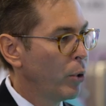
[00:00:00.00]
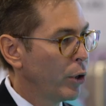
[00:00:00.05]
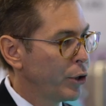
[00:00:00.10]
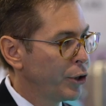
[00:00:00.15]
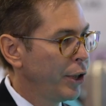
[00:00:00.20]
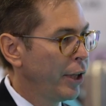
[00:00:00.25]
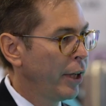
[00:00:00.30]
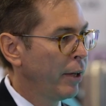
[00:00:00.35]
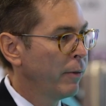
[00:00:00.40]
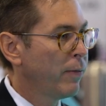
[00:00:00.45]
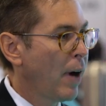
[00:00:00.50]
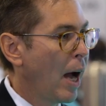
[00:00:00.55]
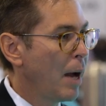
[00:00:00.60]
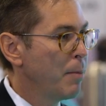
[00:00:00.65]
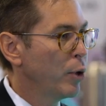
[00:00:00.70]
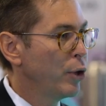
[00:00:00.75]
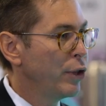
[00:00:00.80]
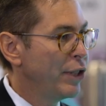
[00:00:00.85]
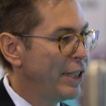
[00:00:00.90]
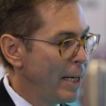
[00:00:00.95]
pushing
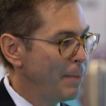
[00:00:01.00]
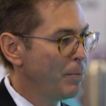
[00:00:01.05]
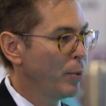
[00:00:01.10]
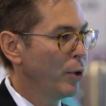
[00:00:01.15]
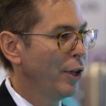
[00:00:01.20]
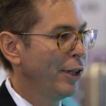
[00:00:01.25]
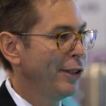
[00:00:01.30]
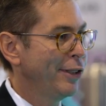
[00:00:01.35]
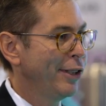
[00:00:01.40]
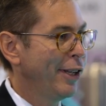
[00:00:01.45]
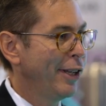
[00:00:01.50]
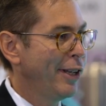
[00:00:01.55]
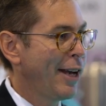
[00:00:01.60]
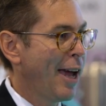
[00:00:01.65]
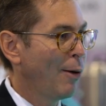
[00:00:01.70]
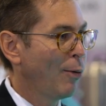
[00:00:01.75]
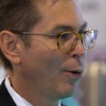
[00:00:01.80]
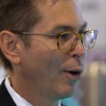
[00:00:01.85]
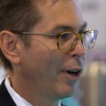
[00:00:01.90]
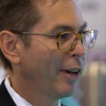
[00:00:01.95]
fiber deeper into the
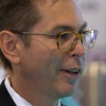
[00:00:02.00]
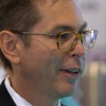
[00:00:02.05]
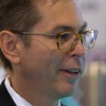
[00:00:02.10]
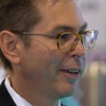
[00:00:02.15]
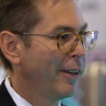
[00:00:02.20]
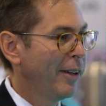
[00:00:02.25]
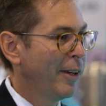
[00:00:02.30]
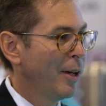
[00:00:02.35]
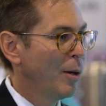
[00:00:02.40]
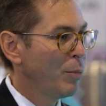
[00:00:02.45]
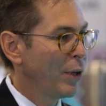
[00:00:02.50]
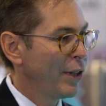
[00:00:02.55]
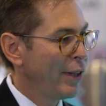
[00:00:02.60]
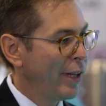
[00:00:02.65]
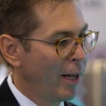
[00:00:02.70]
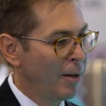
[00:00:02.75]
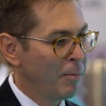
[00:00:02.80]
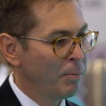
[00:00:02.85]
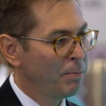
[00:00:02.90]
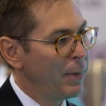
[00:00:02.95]
network, but
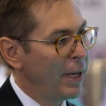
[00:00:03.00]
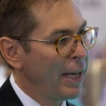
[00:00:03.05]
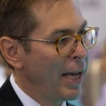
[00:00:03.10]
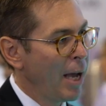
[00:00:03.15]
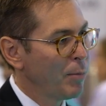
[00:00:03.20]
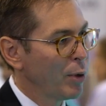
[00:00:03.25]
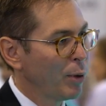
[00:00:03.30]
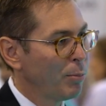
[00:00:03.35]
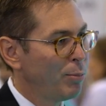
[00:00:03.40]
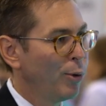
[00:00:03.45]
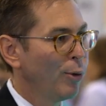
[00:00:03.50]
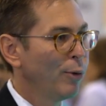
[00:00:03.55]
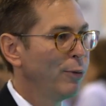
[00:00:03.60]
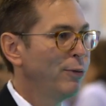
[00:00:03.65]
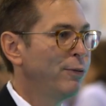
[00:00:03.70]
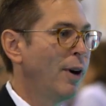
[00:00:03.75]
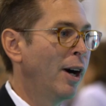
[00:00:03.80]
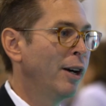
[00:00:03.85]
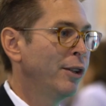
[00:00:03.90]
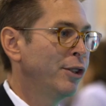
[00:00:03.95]
then being able to pull
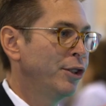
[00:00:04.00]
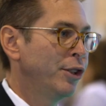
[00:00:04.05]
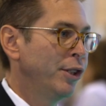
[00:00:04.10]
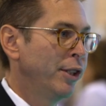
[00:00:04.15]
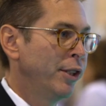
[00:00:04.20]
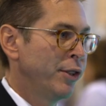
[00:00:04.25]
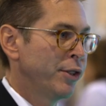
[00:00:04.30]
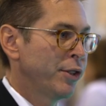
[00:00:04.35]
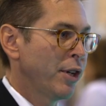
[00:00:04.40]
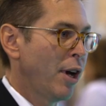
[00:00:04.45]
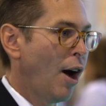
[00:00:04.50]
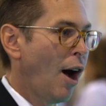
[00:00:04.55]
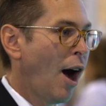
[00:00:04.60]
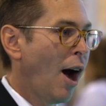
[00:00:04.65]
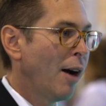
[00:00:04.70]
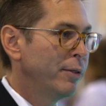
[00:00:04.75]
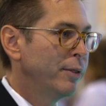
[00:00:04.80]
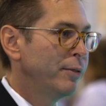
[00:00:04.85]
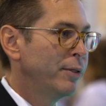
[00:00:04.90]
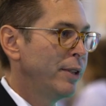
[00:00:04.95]
functions
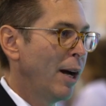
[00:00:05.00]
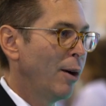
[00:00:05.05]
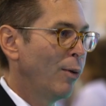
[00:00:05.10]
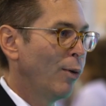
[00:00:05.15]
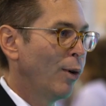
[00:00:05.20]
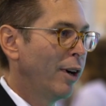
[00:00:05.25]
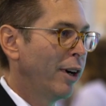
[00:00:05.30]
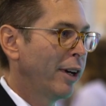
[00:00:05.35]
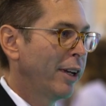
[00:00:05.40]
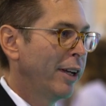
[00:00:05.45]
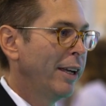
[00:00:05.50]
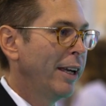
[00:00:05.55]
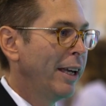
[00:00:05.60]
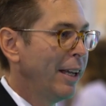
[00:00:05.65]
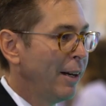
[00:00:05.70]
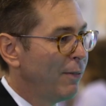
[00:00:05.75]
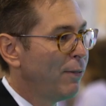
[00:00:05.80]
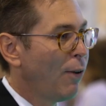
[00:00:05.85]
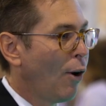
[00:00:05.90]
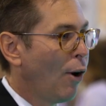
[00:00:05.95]
off of network
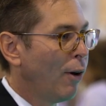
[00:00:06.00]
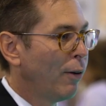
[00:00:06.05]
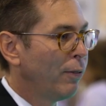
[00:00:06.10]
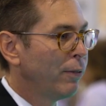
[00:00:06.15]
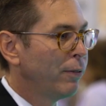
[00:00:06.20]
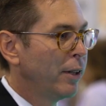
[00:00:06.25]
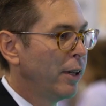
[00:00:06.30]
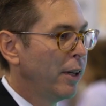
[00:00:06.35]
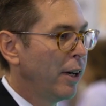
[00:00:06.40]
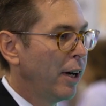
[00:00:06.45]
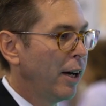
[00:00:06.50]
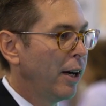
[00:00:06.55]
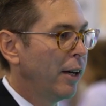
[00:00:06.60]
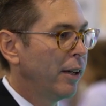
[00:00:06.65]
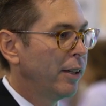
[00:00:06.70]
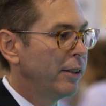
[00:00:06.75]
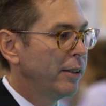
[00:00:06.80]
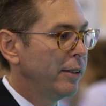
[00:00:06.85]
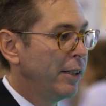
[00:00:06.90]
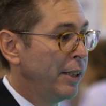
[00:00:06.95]
and evolve
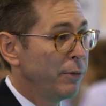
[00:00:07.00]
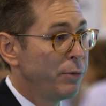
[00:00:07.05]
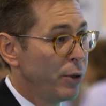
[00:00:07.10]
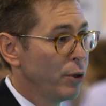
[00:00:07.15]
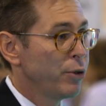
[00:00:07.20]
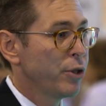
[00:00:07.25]
in the